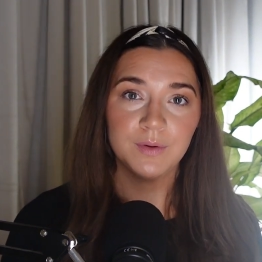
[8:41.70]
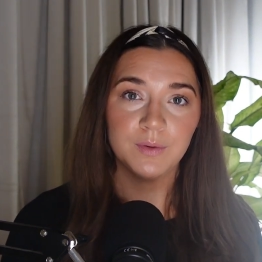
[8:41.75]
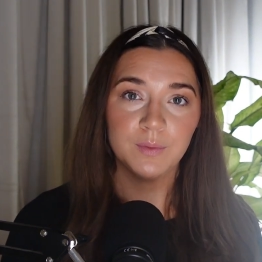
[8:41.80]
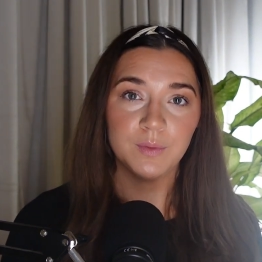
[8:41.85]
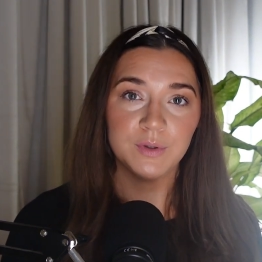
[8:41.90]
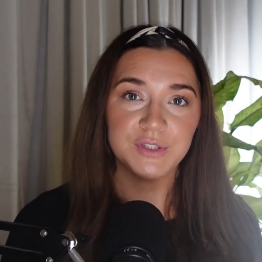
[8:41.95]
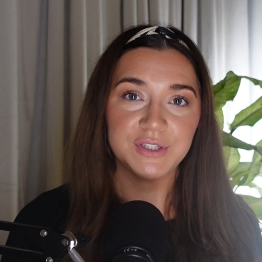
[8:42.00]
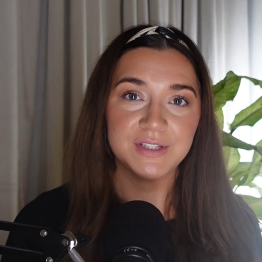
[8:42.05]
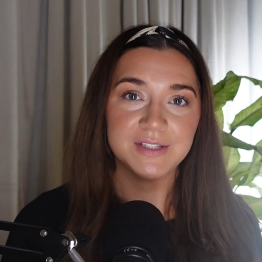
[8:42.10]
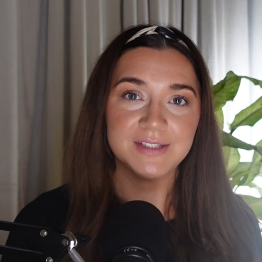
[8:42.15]

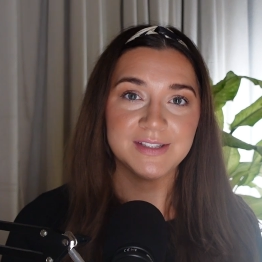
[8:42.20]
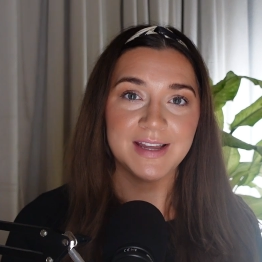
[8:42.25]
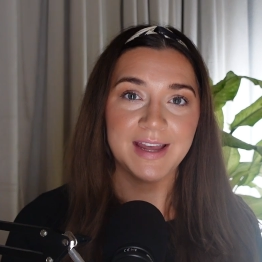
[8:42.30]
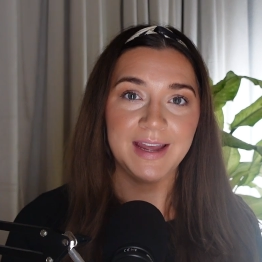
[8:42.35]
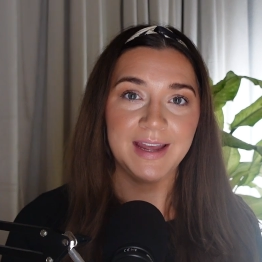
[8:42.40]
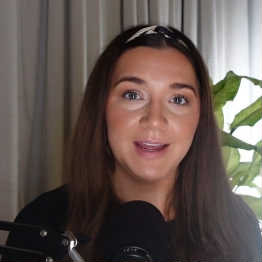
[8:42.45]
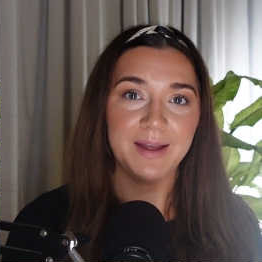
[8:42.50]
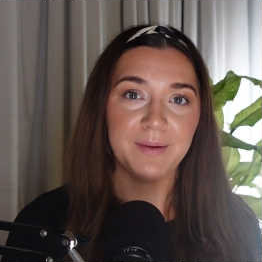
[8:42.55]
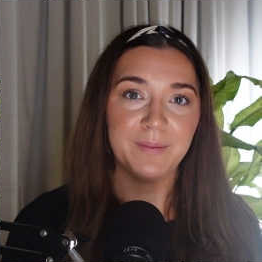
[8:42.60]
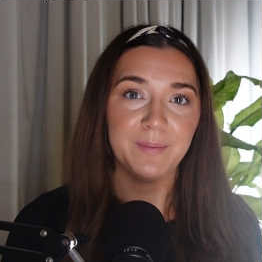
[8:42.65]
which is
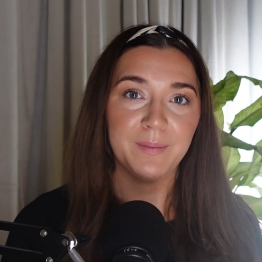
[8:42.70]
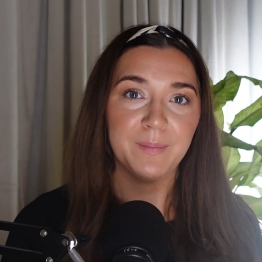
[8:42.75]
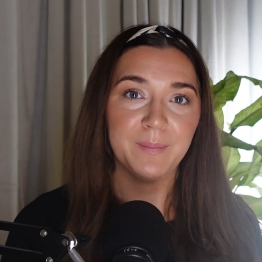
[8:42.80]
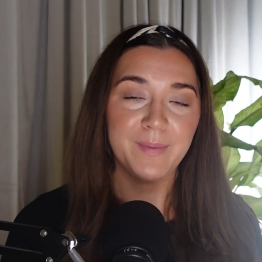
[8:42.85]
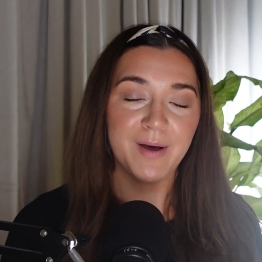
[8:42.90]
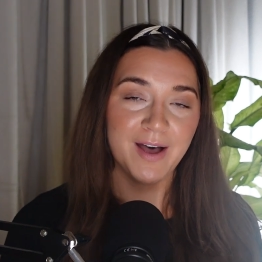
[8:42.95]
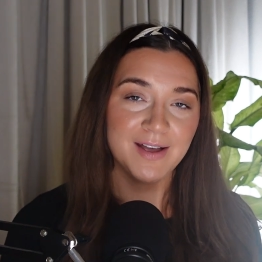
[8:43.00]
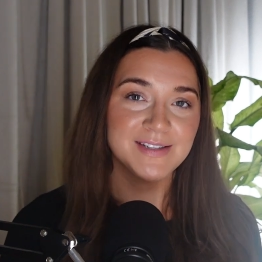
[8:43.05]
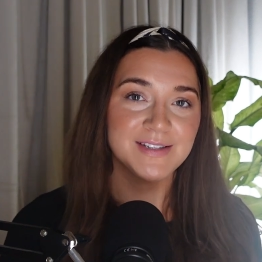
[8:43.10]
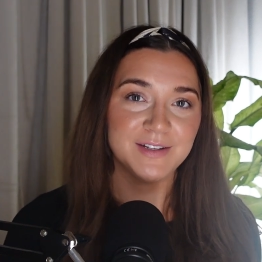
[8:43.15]
a
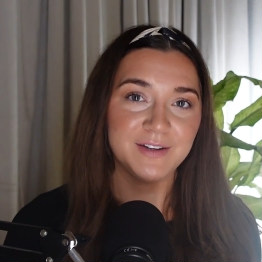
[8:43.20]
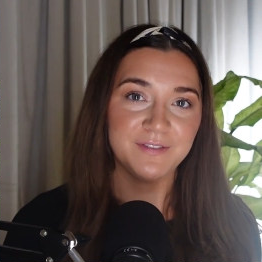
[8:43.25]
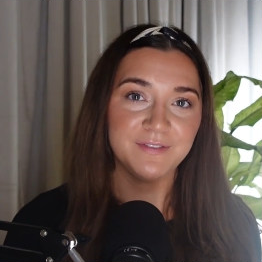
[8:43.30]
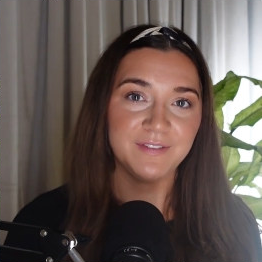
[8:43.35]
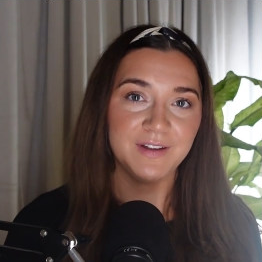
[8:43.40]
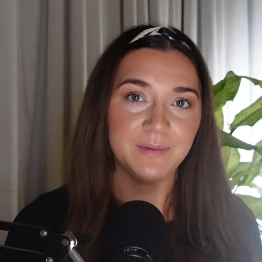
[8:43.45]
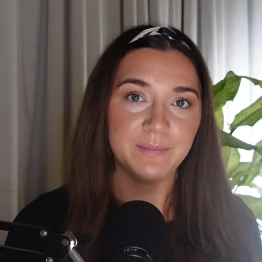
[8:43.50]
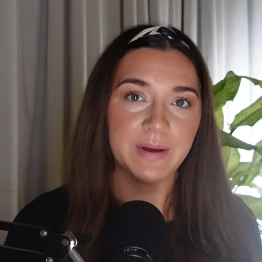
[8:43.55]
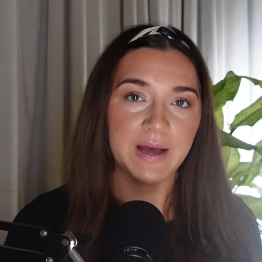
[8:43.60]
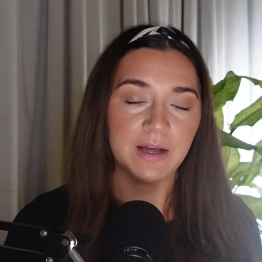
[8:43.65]
positive
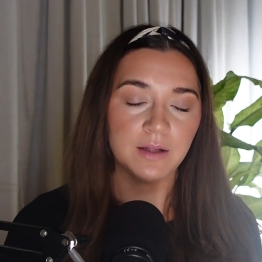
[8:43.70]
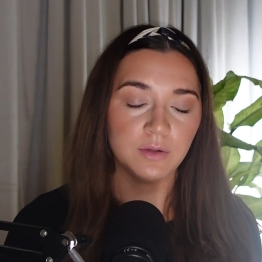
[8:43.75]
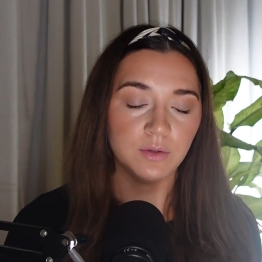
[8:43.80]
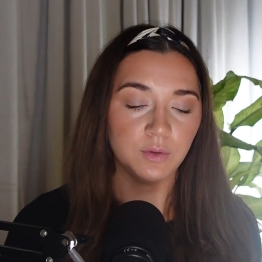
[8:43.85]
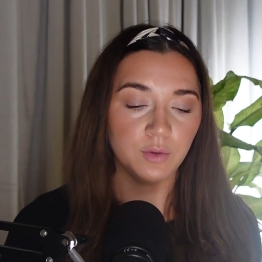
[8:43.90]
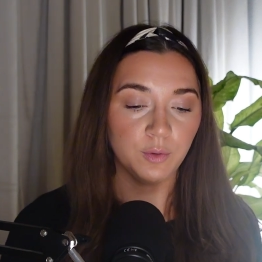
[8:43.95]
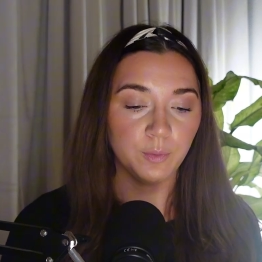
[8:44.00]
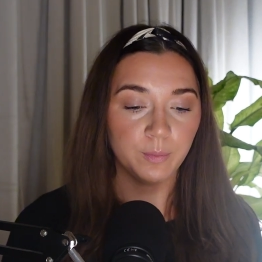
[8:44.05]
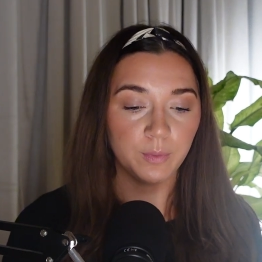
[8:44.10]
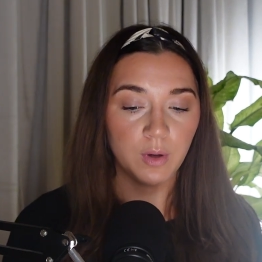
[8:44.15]
feedback
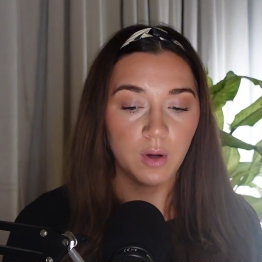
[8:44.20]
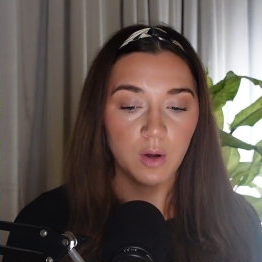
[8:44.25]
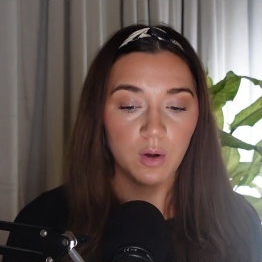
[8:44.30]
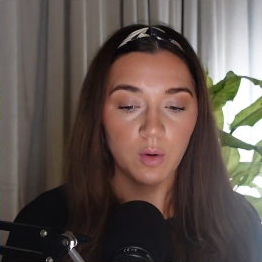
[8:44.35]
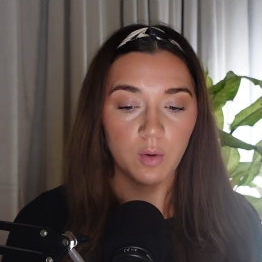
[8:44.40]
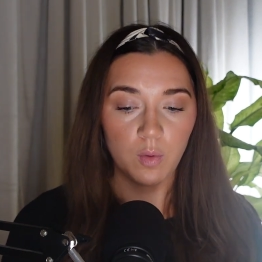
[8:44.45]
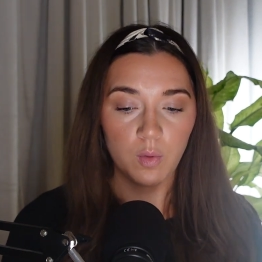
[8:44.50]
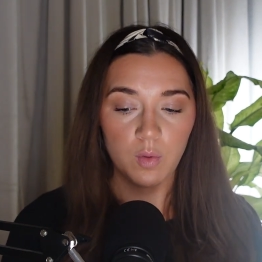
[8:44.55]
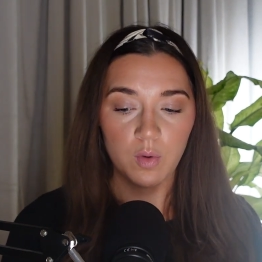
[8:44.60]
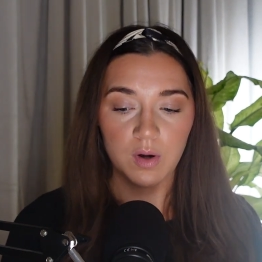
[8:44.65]
loop,
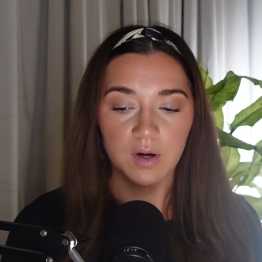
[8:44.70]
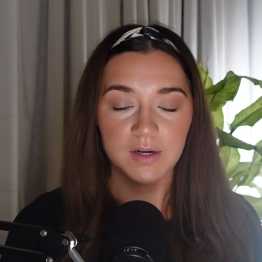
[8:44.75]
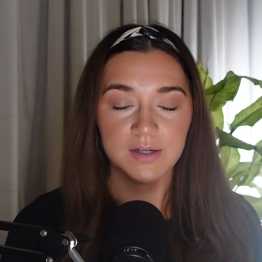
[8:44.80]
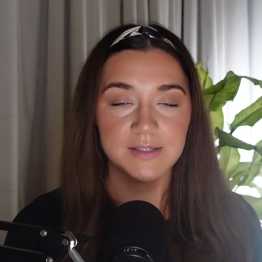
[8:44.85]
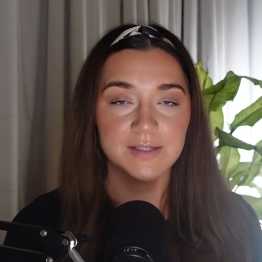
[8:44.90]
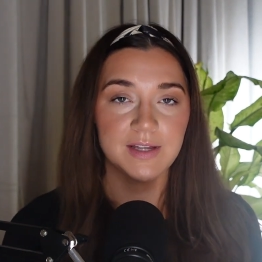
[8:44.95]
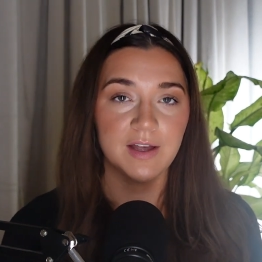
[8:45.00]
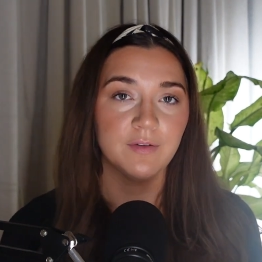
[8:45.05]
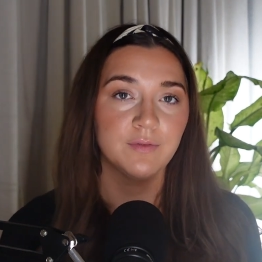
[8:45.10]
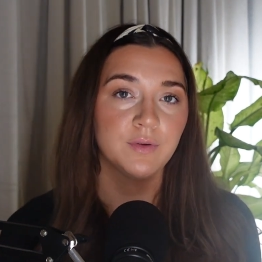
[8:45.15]
or
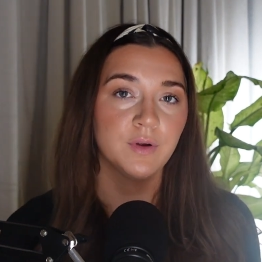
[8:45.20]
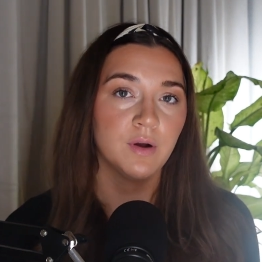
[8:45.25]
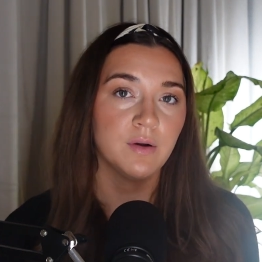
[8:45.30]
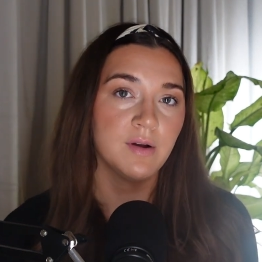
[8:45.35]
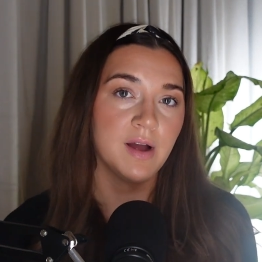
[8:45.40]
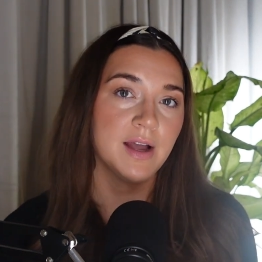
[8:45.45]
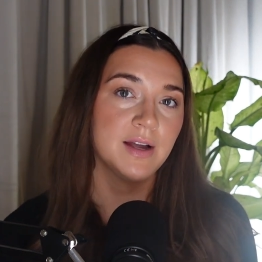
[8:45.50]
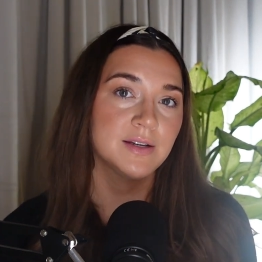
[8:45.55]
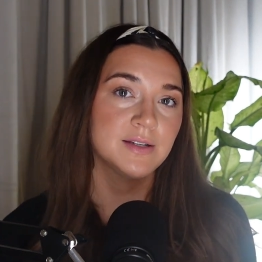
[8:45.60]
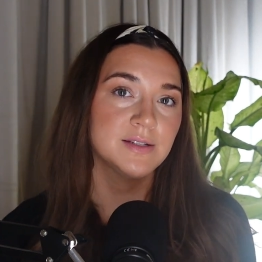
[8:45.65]

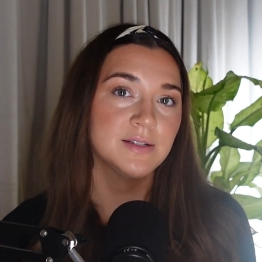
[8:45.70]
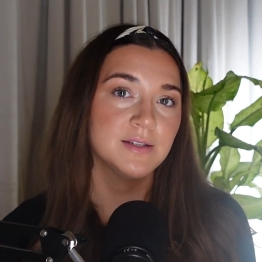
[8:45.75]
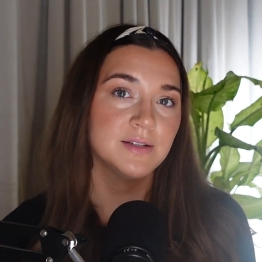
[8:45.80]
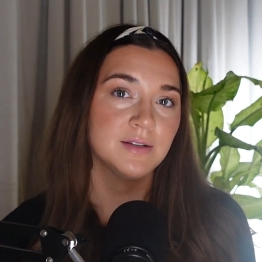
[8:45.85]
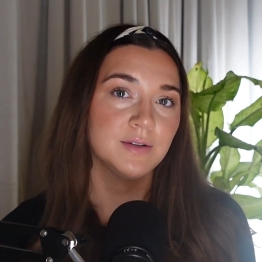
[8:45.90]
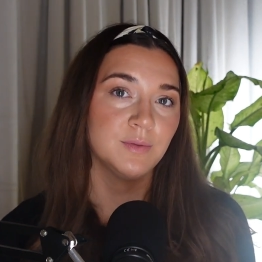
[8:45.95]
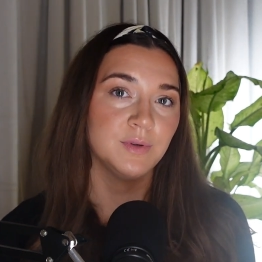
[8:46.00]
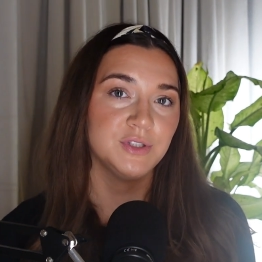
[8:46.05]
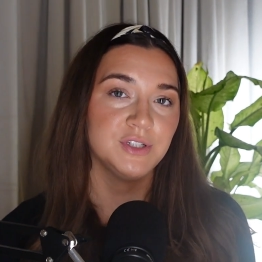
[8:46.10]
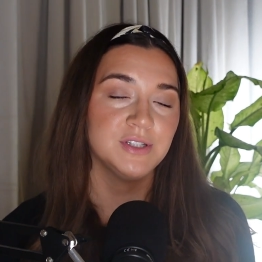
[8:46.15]
self-correct,
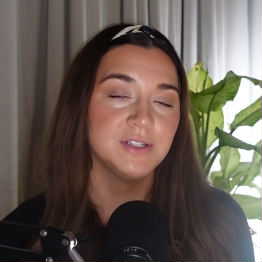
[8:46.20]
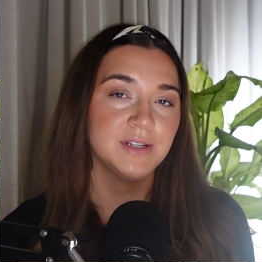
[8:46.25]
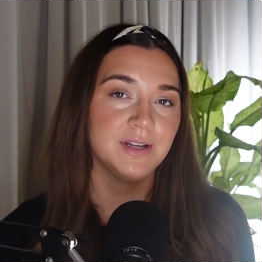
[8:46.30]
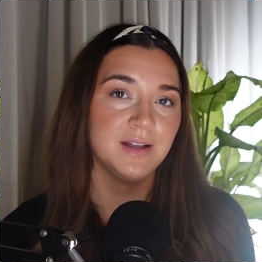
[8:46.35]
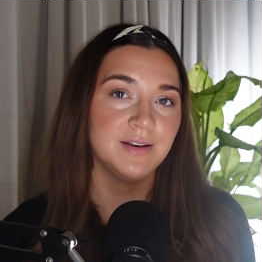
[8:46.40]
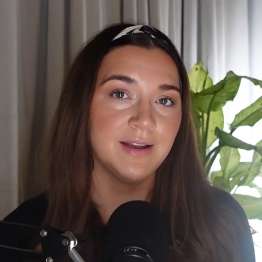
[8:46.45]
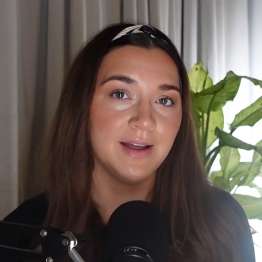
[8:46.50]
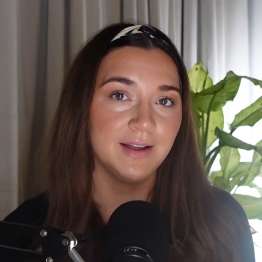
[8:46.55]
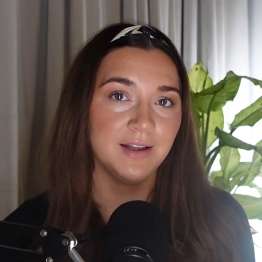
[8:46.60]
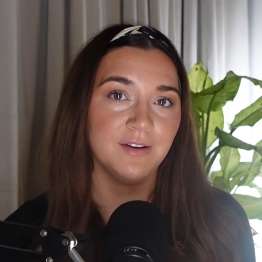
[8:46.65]
which is
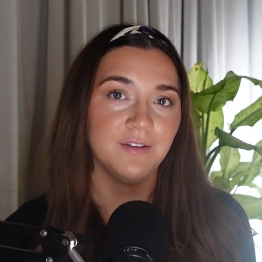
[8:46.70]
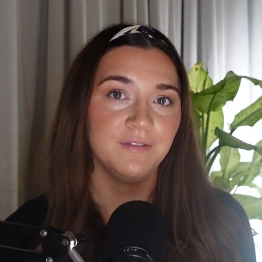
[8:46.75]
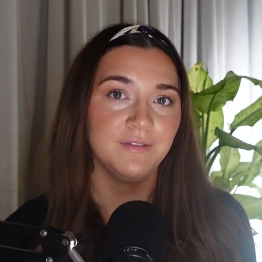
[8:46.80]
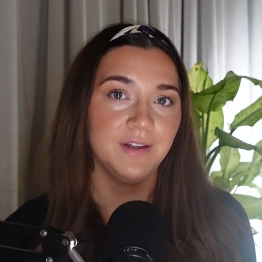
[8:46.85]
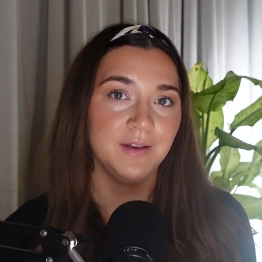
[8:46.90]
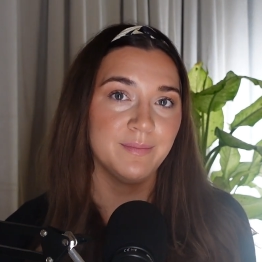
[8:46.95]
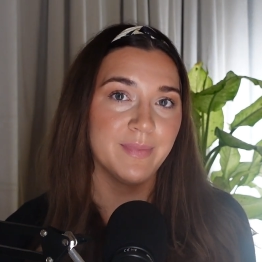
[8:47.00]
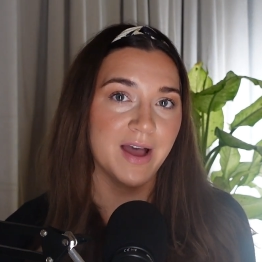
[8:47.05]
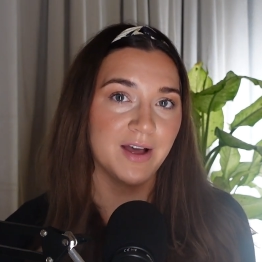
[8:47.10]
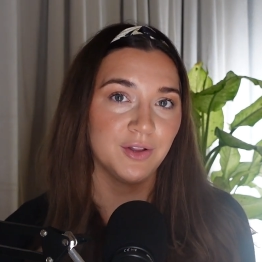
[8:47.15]
a negative
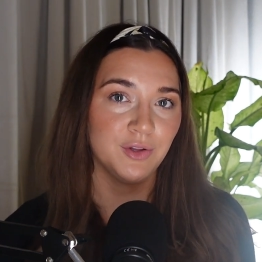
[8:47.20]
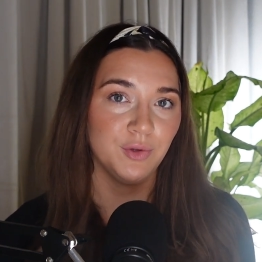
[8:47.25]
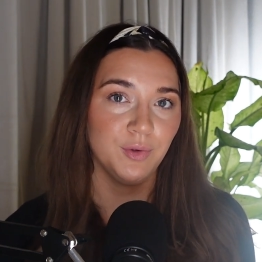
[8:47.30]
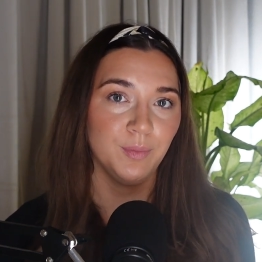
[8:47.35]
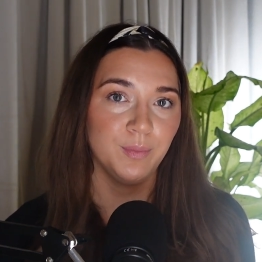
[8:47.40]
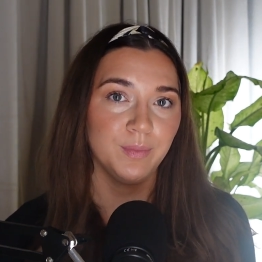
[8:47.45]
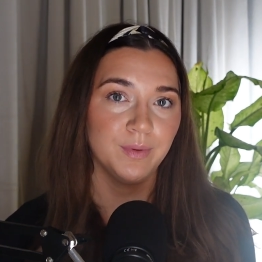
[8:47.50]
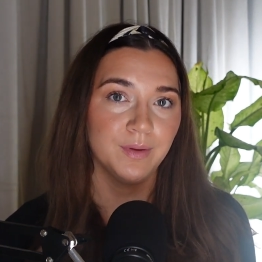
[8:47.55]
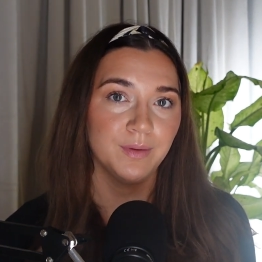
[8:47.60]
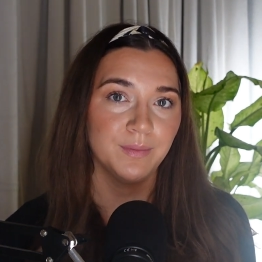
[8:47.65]
feedback
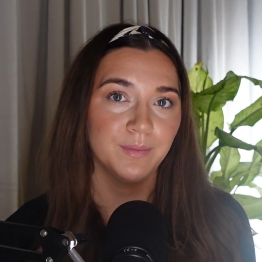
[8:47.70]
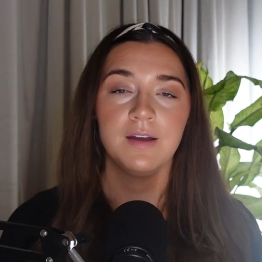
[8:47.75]
loop.